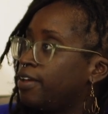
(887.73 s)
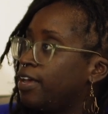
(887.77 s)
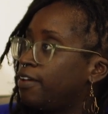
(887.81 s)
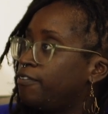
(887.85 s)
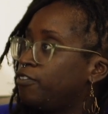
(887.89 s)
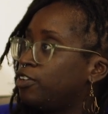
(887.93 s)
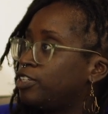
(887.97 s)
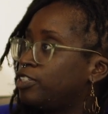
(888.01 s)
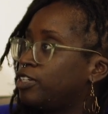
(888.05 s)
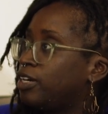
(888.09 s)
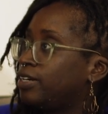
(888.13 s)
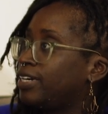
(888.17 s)
if
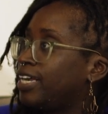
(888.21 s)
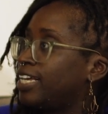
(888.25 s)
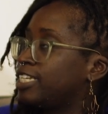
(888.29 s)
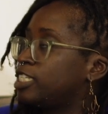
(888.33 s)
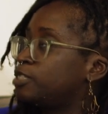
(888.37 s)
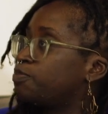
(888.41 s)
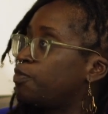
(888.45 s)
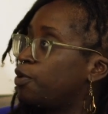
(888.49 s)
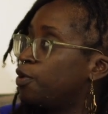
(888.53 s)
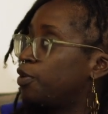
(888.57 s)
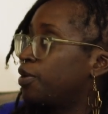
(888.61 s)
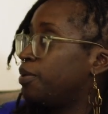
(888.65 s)
your child has
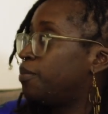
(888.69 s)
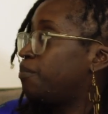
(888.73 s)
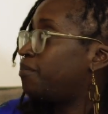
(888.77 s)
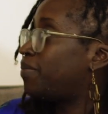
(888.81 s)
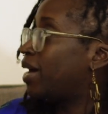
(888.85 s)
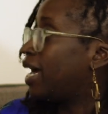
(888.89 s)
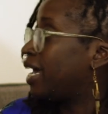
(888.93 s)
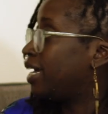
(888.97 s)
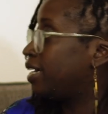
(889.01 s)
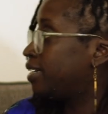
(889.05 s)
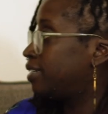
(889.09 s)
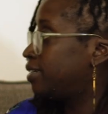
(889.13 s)
spoken
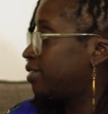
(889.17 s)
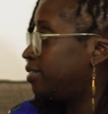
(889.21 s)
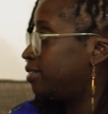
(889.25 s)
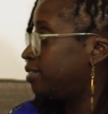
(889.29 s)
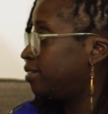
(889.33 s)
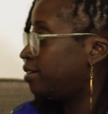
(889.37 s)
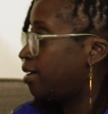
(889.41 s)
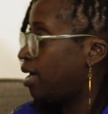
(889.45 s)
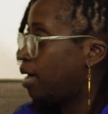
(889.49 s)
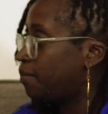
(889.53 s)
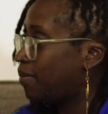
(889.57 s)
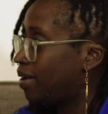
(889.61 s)
back
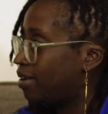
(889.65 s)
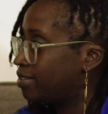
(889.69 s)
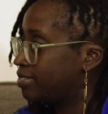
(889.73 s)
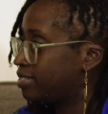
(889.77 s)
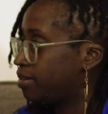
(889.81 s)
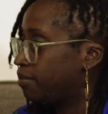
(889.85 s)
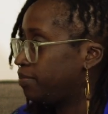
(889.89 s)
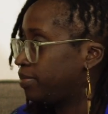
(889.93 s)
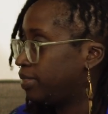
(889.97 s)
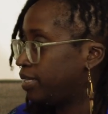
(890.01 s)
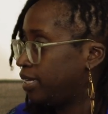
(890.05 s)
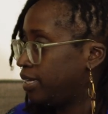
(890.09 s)
about
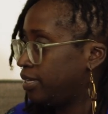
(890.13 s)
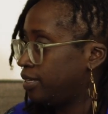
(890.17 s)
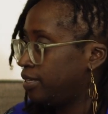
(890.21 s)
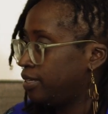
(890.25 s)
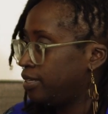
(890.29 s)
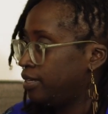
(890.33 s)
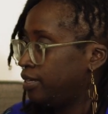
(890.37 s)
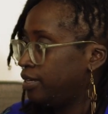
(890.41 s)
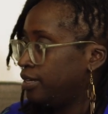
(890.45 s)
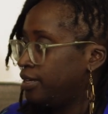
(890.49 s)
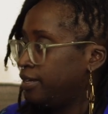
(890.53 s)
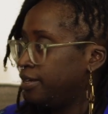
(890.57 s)
something,
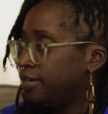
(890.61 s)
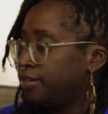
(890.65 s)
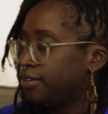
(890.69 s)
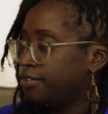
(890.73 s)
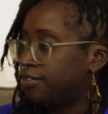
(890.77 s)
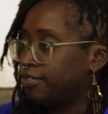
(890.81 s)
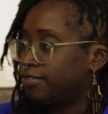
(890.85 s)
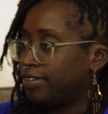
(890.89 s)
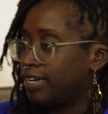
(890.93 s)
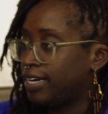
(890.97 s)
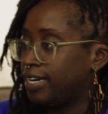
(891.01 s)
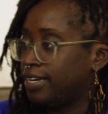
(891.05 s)

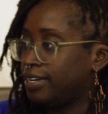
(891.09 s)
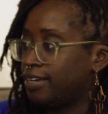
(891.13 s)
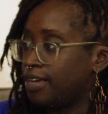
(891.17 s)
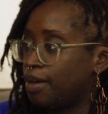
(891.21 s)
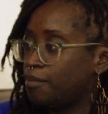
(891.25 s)
right?